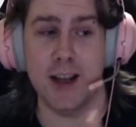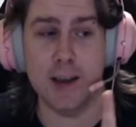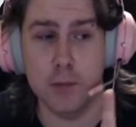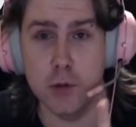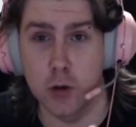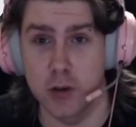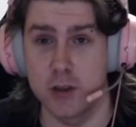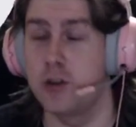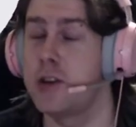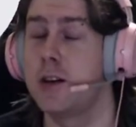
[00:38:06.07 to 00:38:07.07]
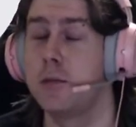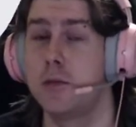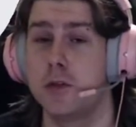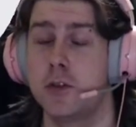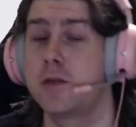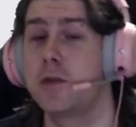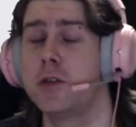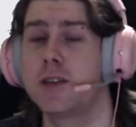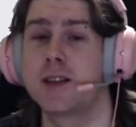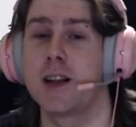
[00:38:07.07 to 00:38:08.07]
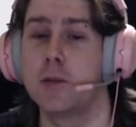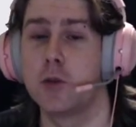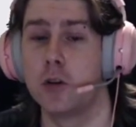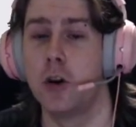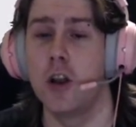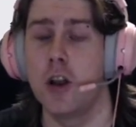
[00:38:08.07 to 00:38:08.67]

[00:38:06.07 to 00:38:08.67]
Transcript: I am not a GM, just full disclaimer.